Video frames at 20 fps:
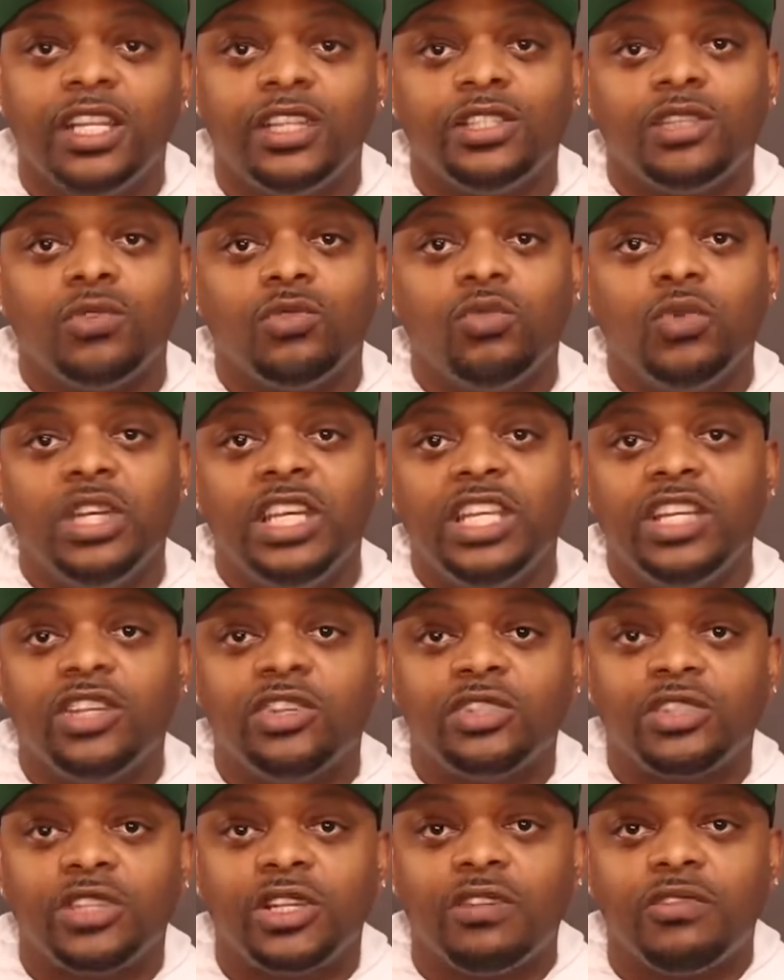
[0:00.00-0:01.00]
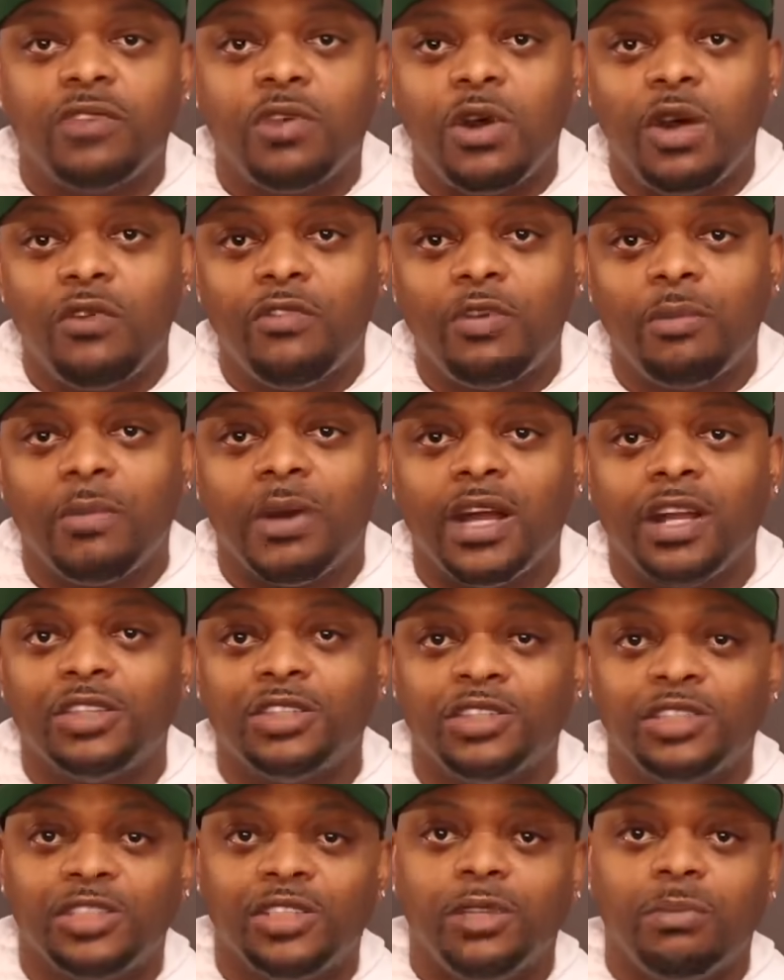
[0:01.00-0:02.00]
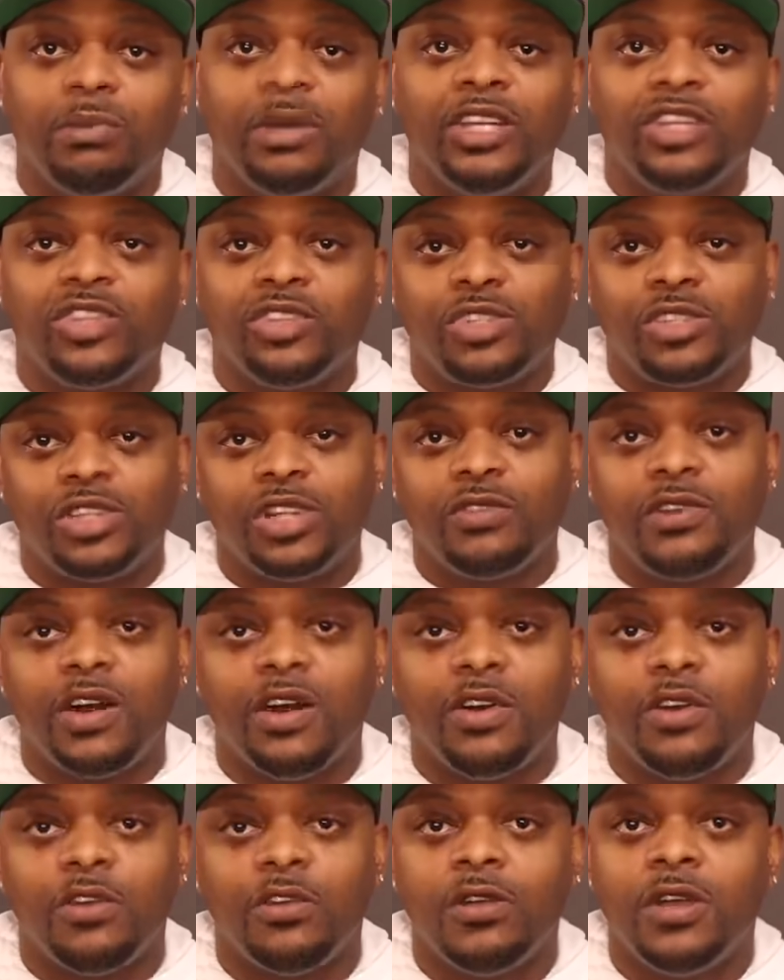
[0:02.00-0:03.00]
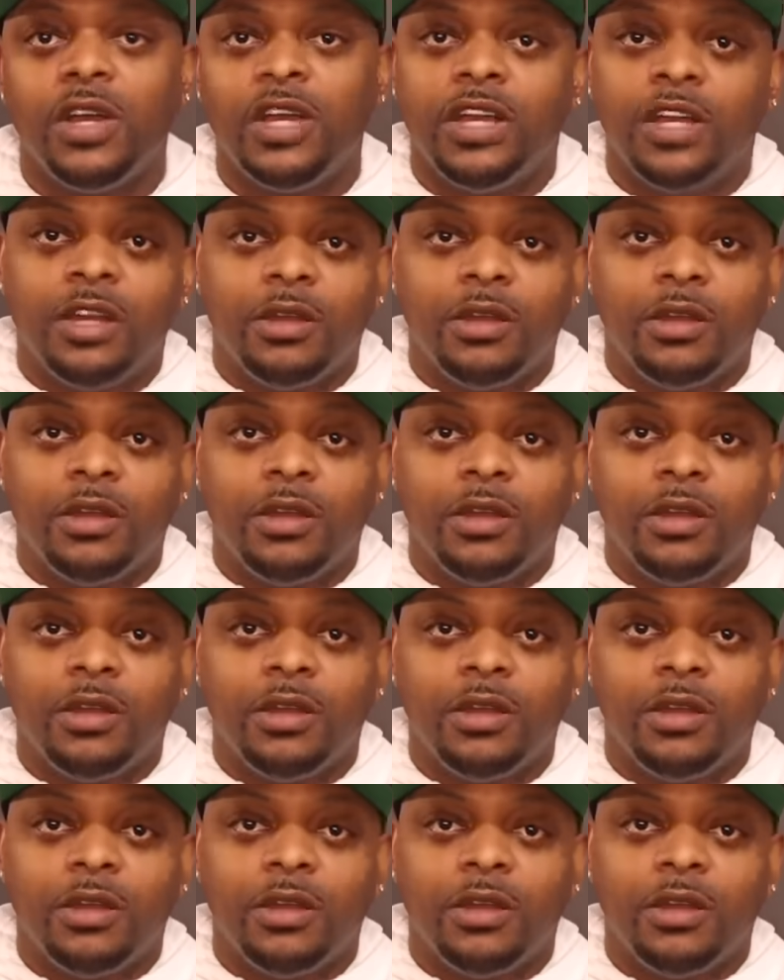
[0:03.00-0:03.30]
to wean yourself off of margins, to make yourself whole,